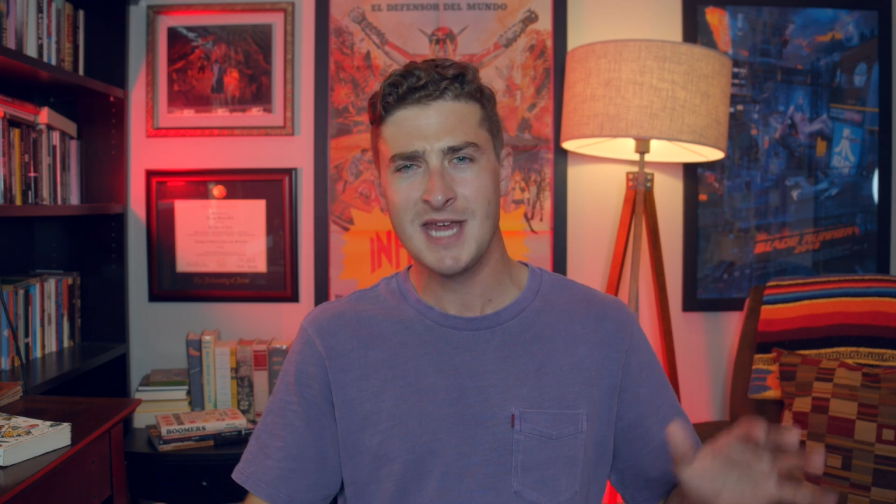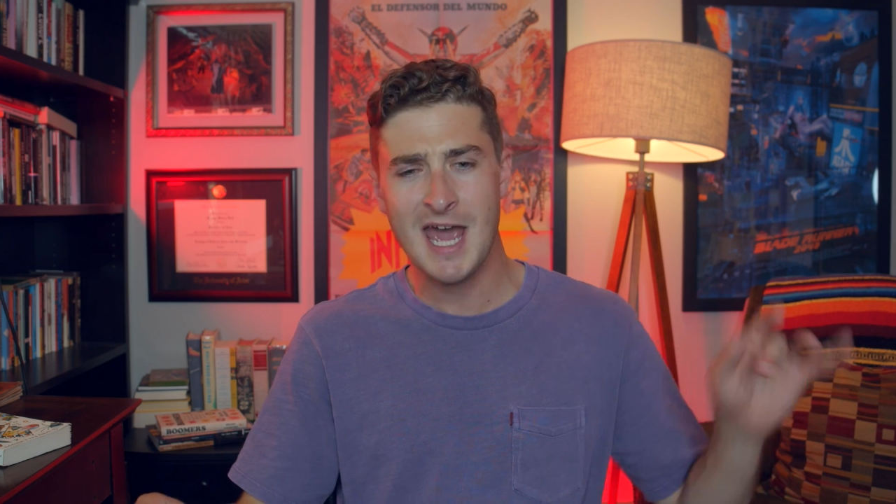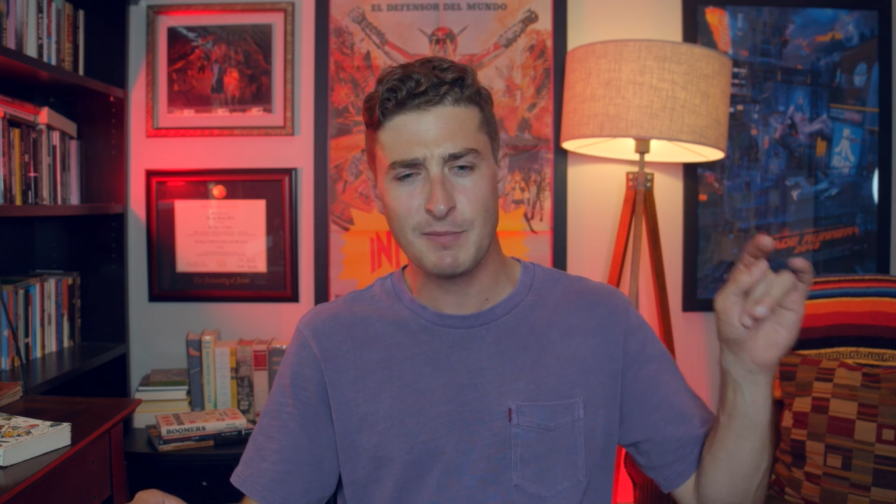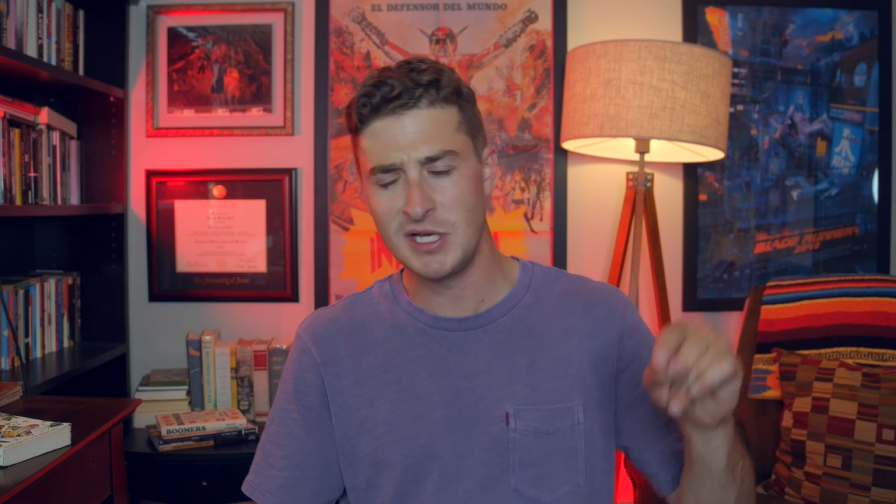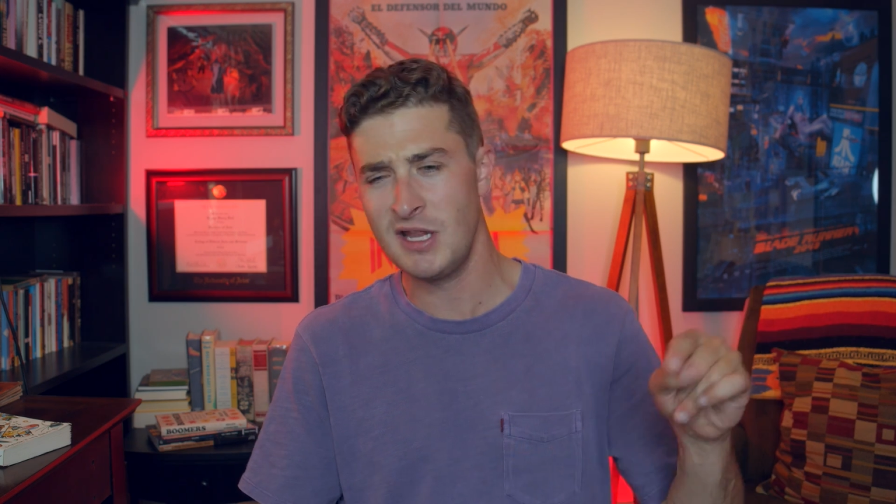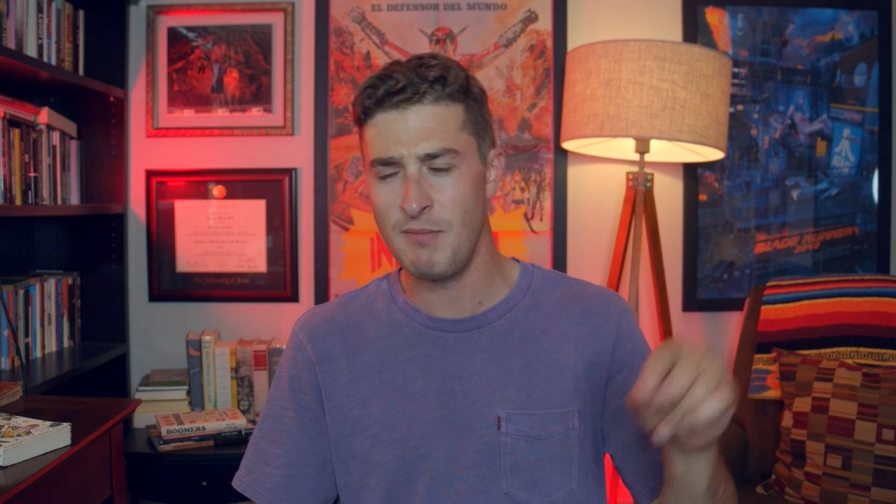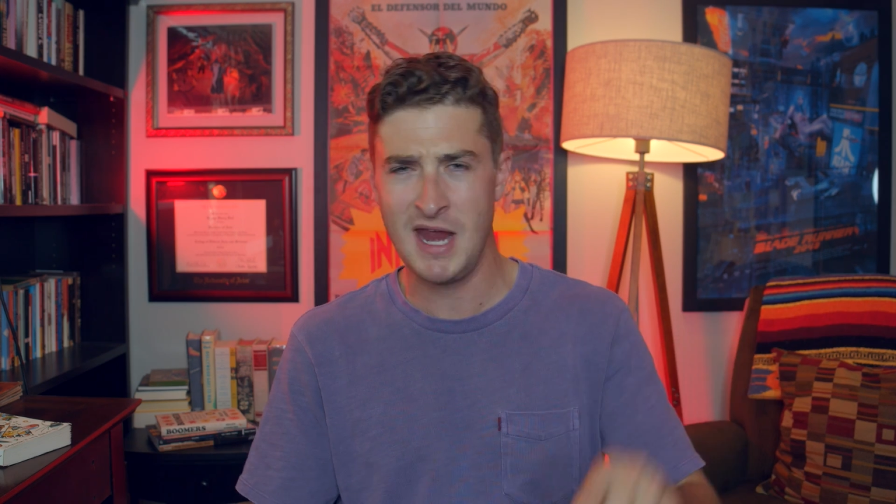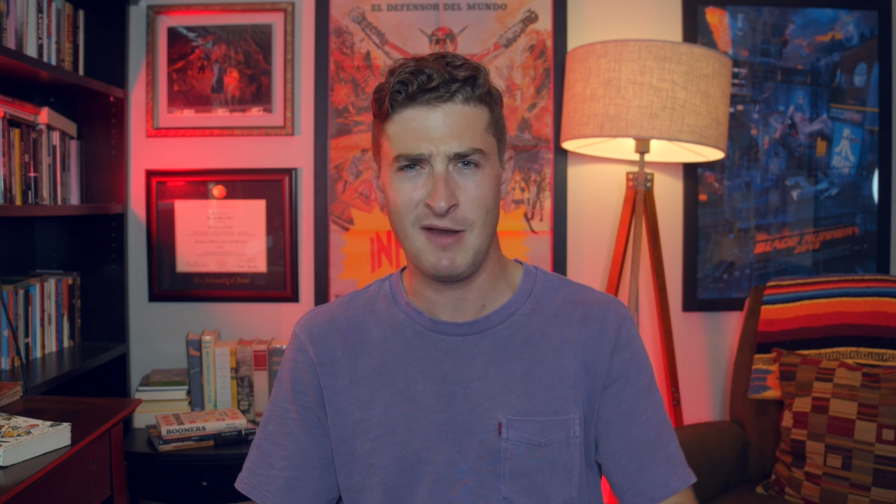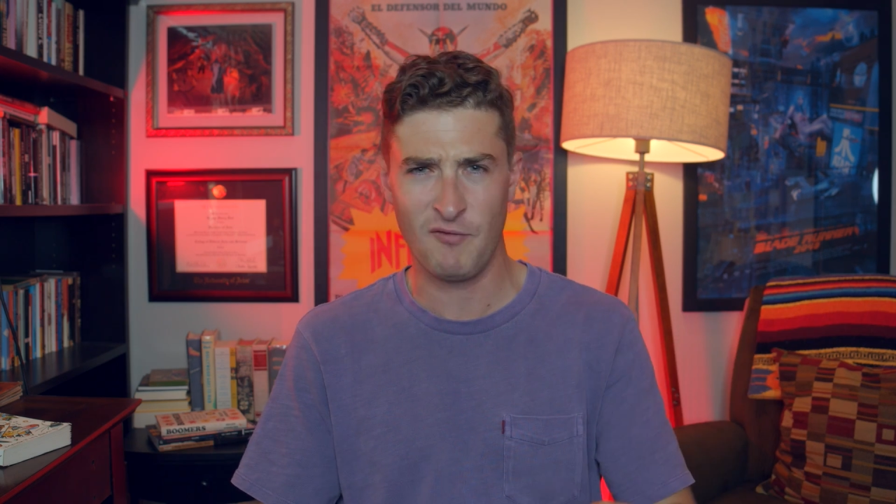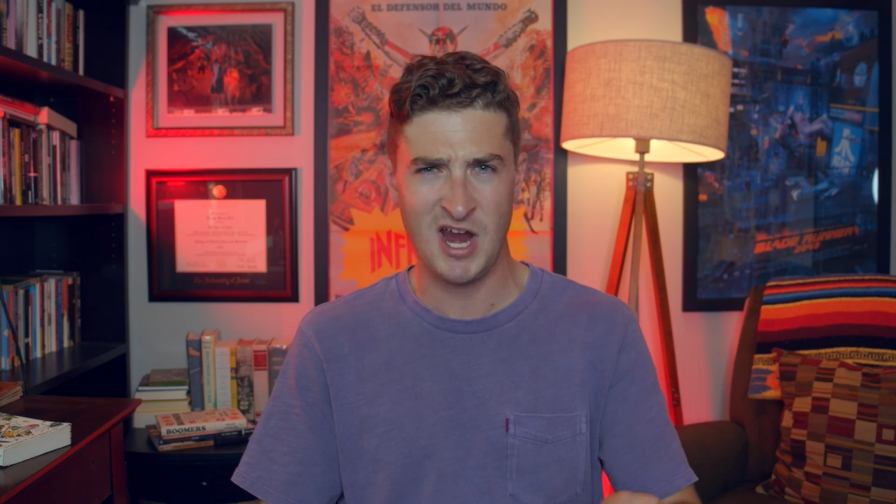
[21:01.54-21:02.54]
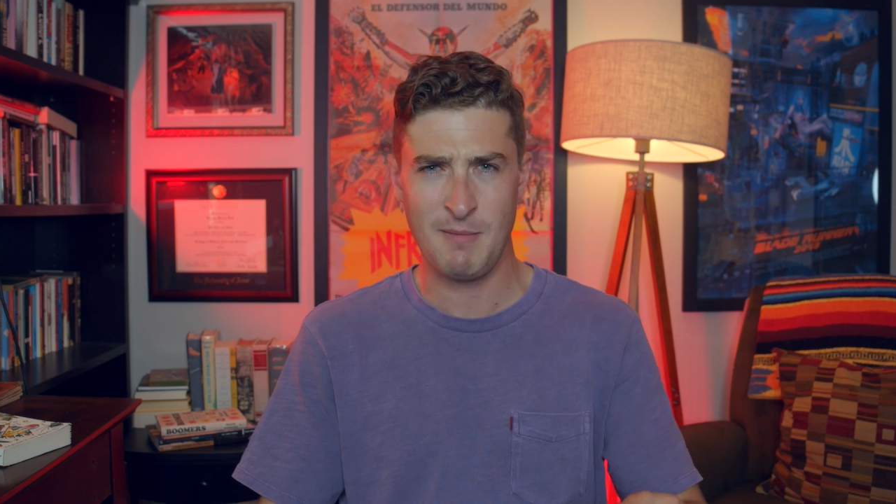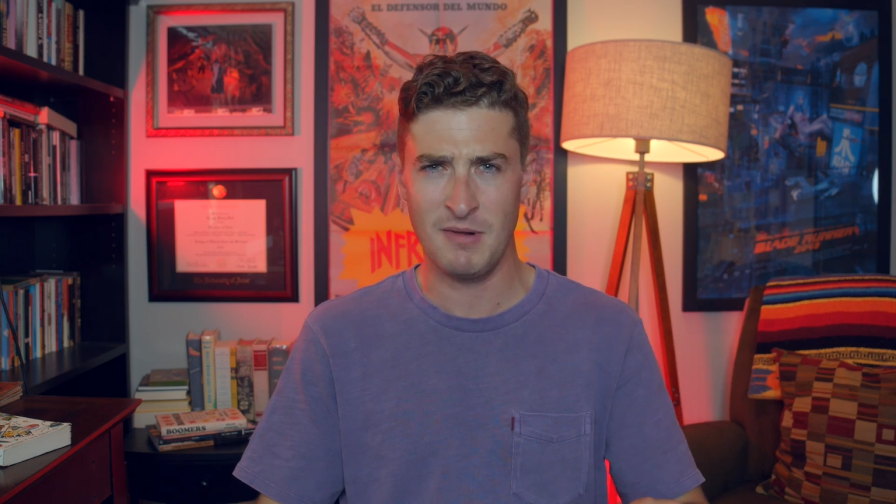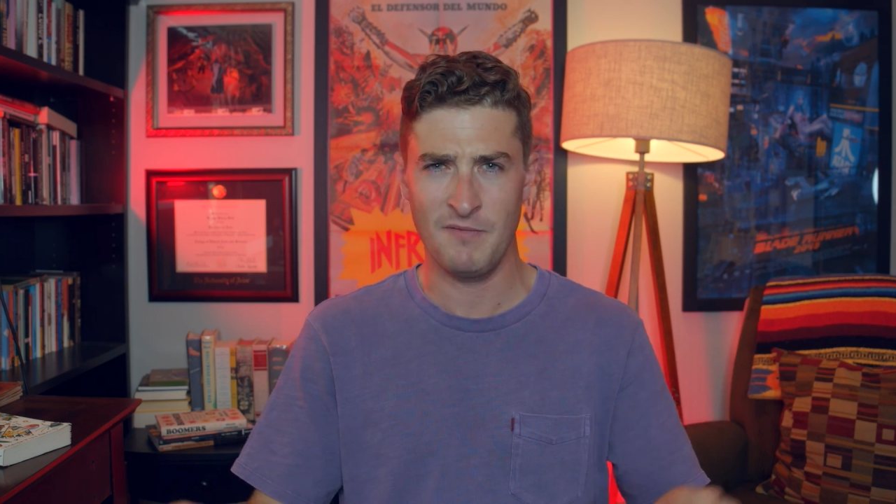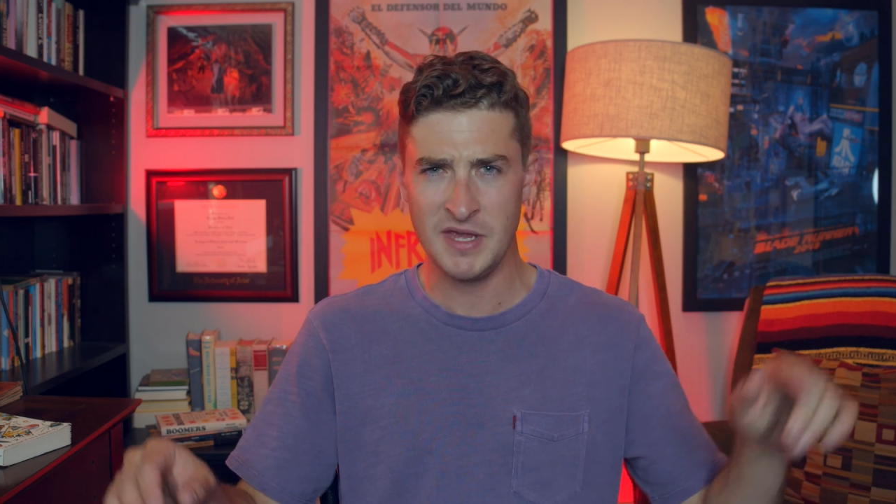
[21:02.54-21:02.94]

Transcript: taps into the mainframe of